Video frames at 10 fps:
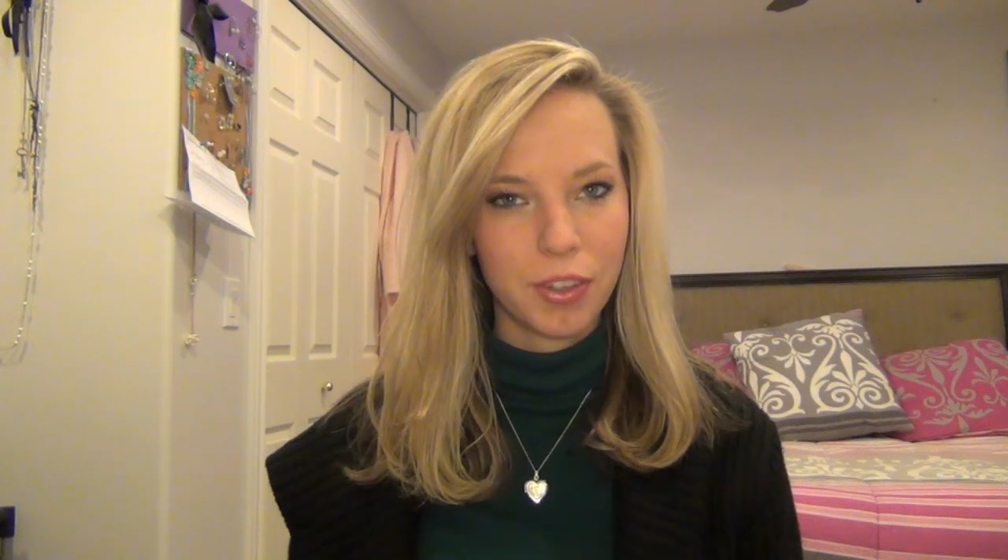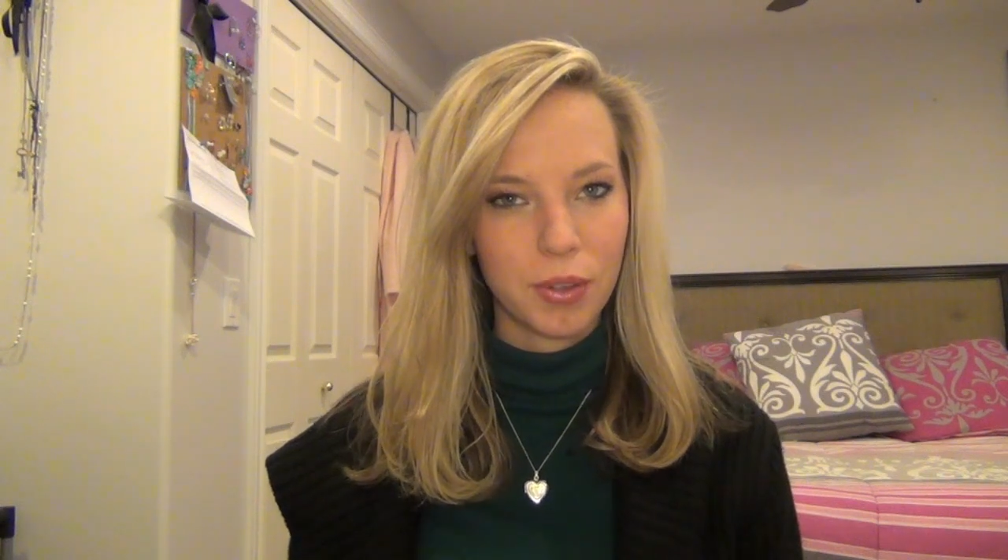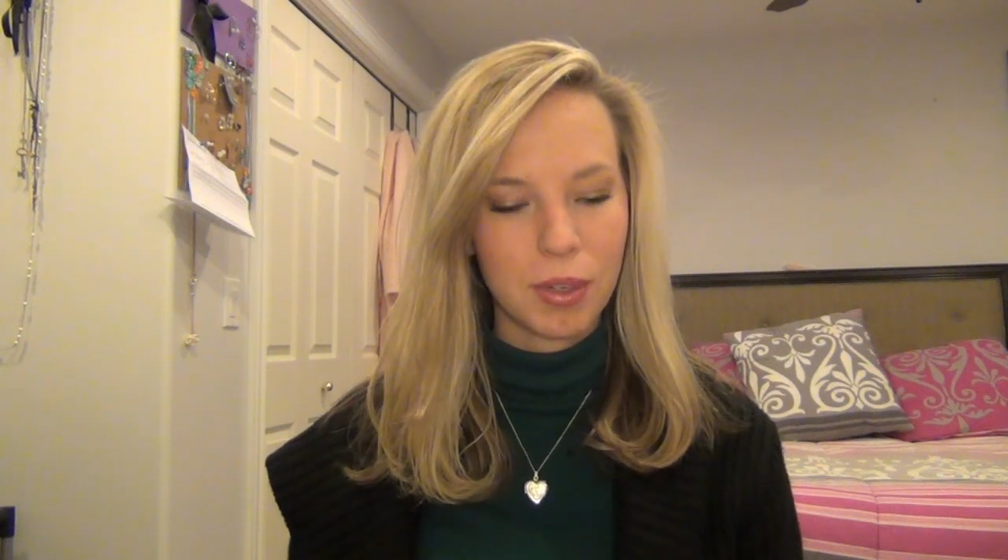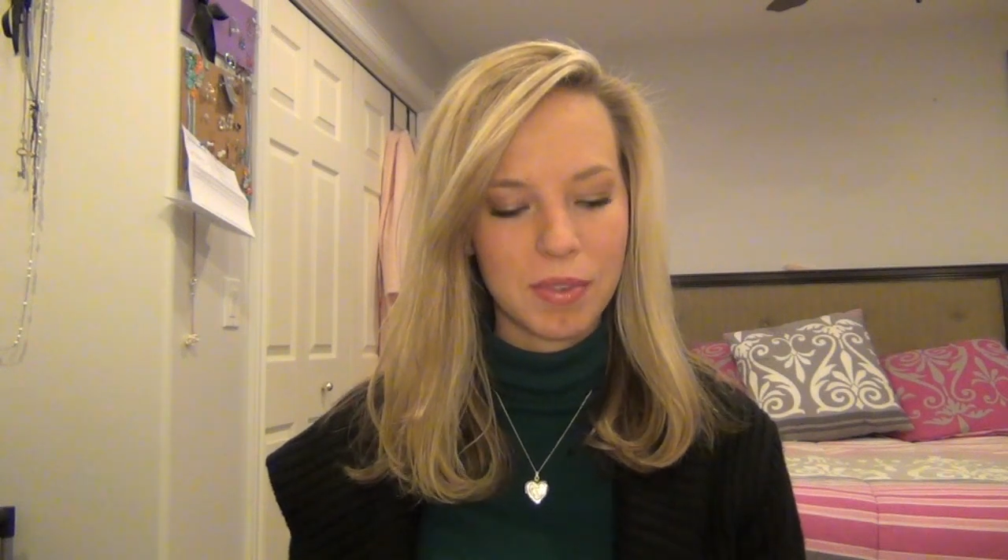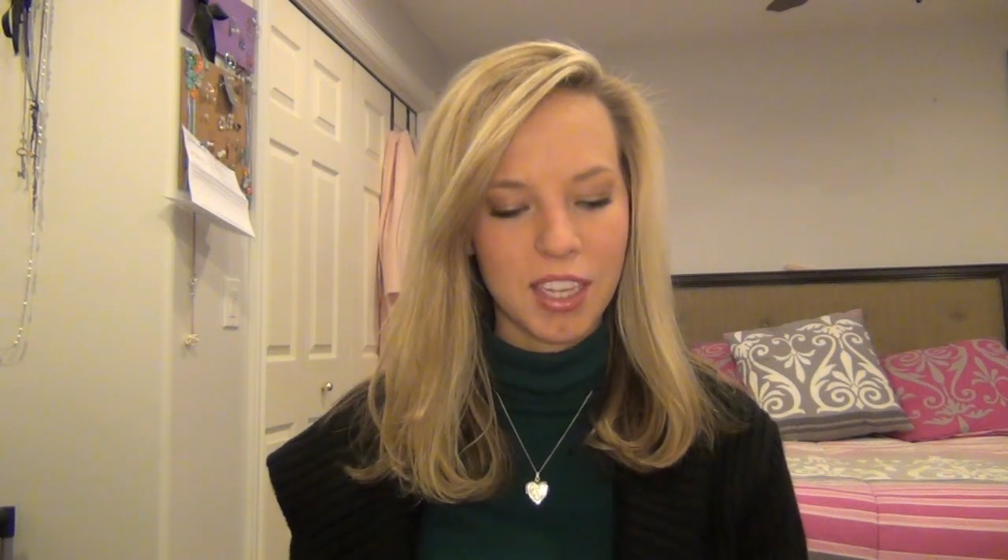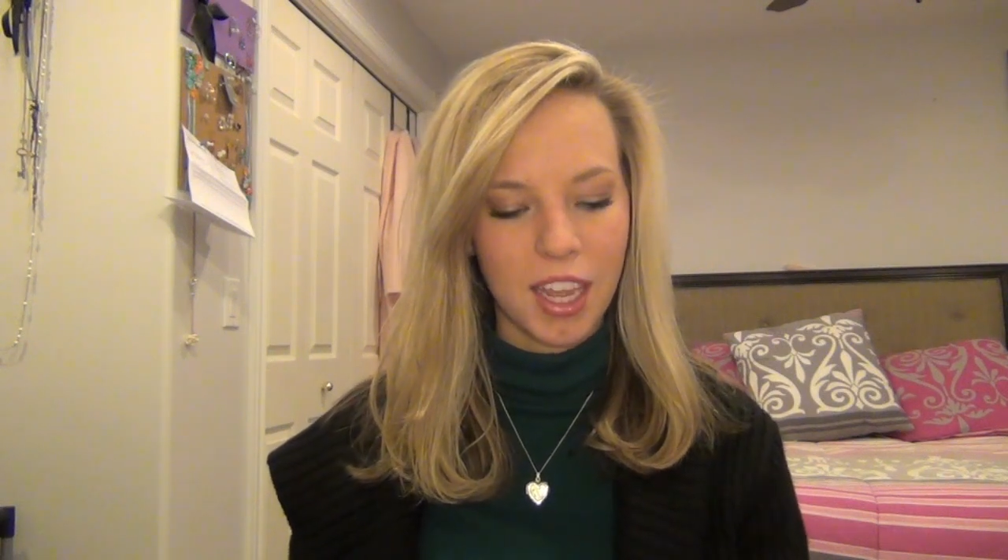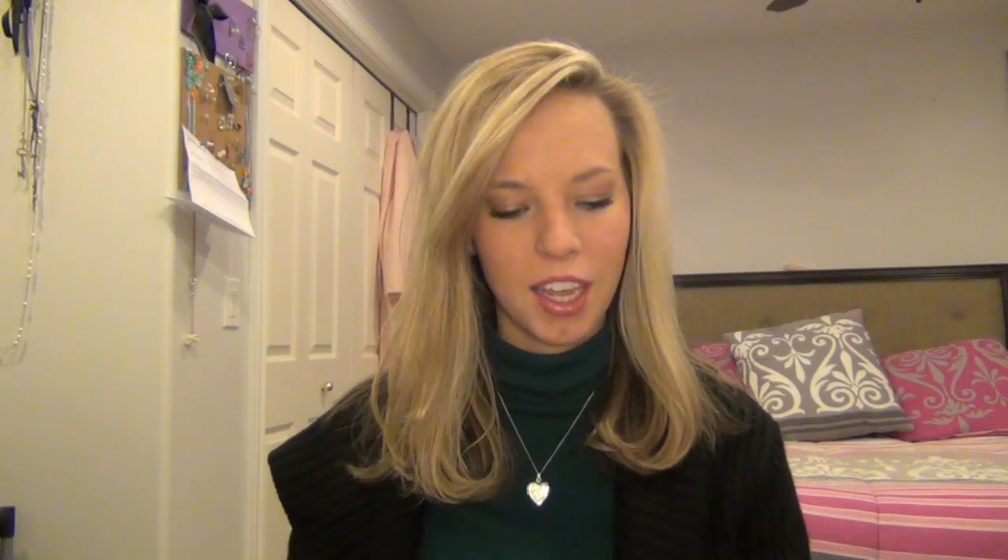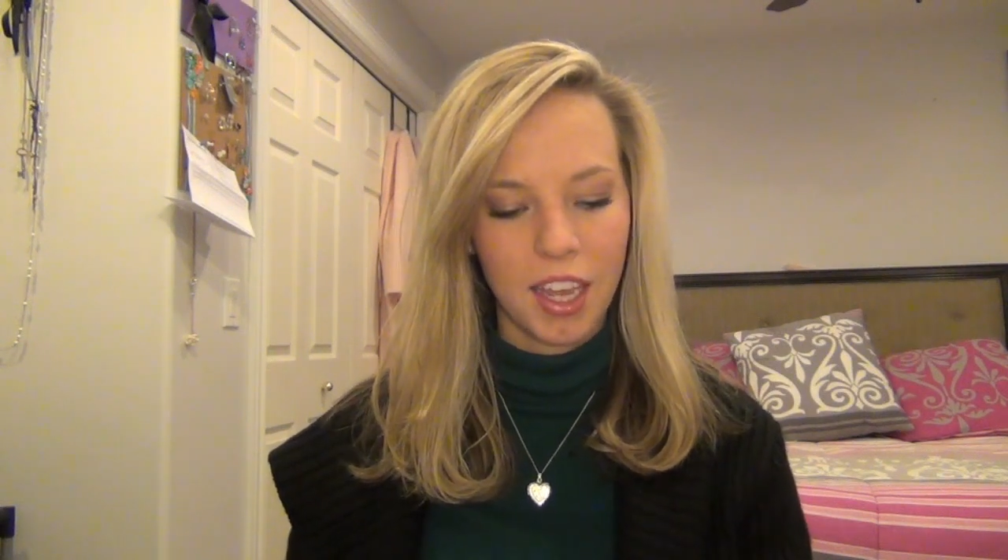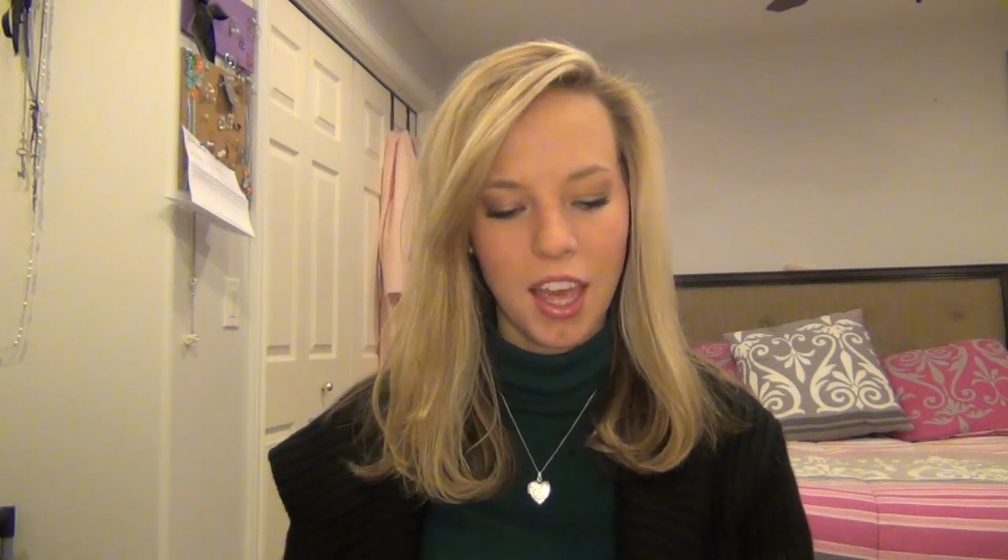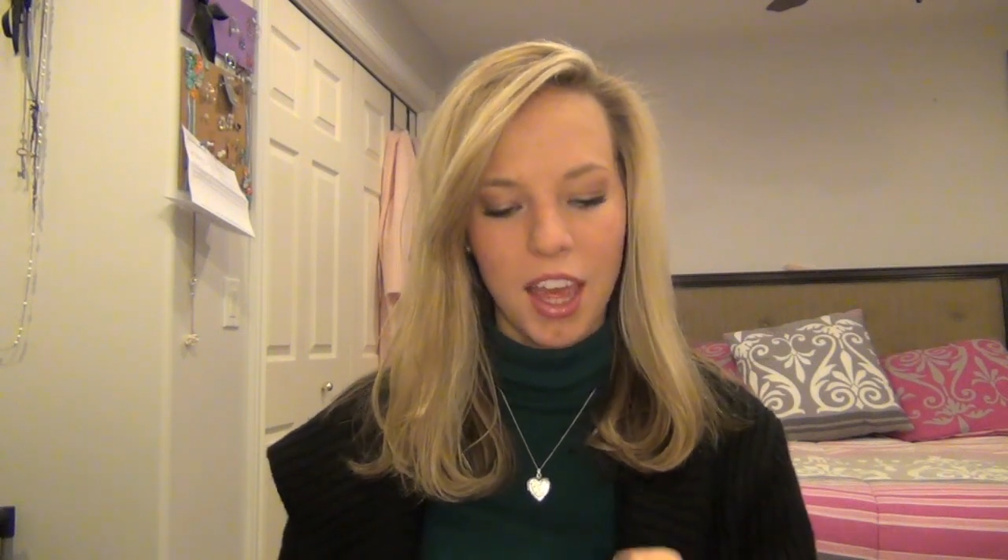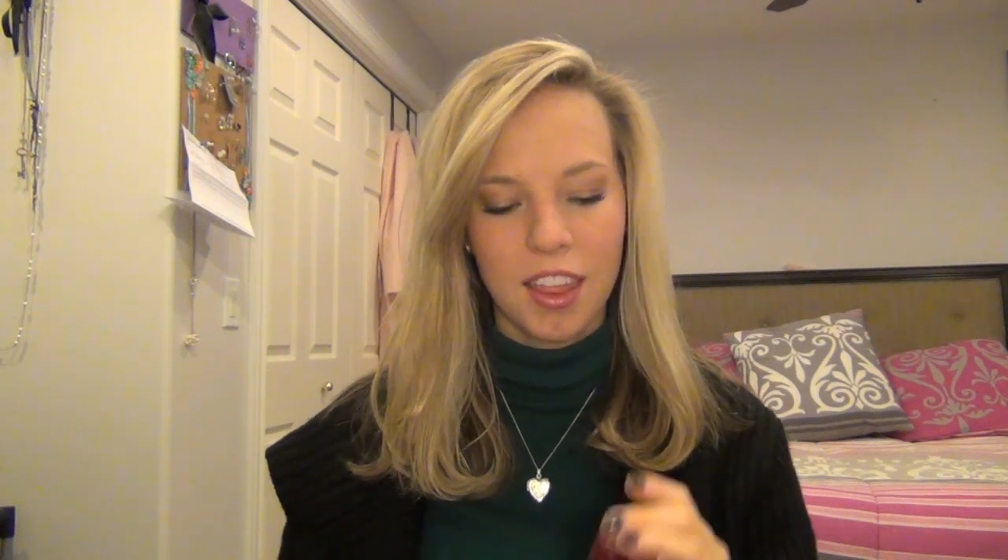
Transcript: if you know what I'm saying.